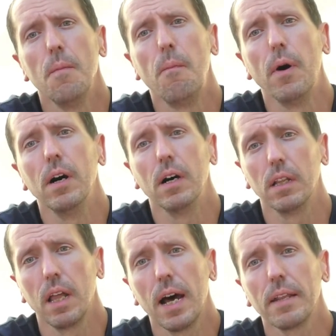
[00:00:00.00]
But a
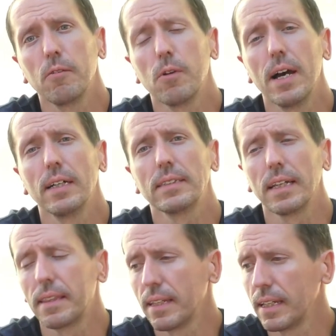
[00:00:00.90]
lot of the routes, I
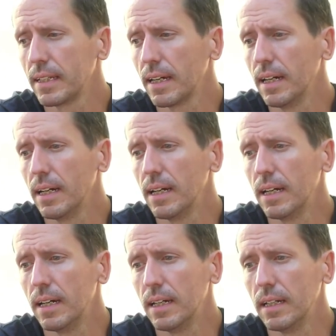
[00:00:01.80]
think,
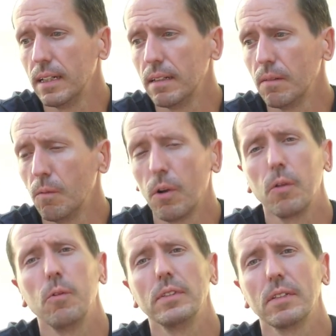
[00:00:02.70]
one of the
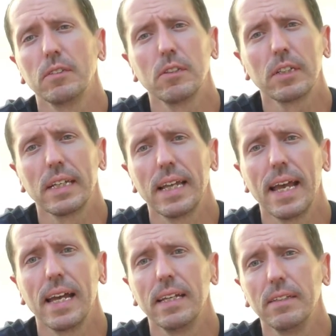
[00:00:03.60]
ones I was looking
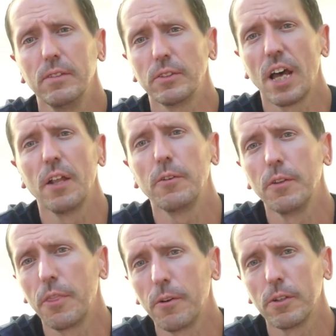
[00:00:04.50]
at, it's a
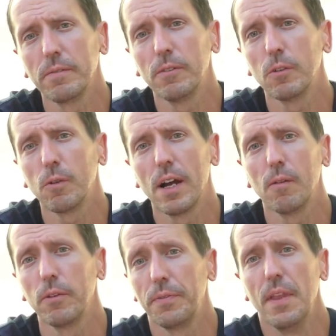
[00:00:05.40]
130-foot route
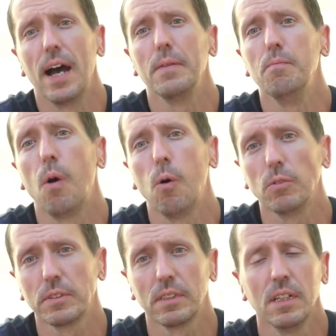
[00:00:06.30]
with 9
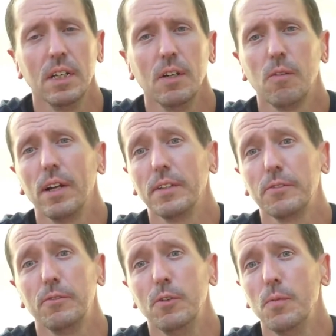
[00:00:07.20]
bolts, right? So
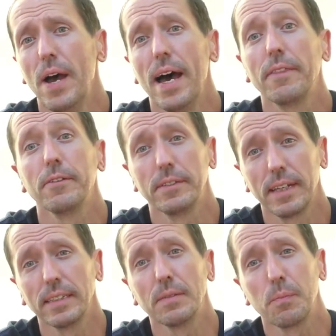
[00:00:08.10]
do the math, you can
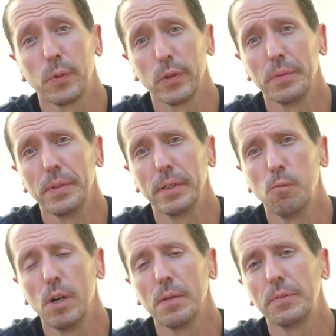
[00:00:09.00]
take some pretty big
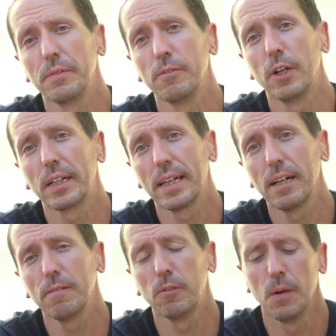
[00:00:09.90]
whips if you're not
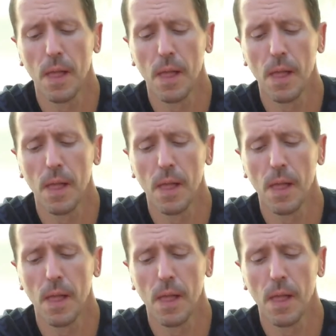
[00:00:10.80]
careful.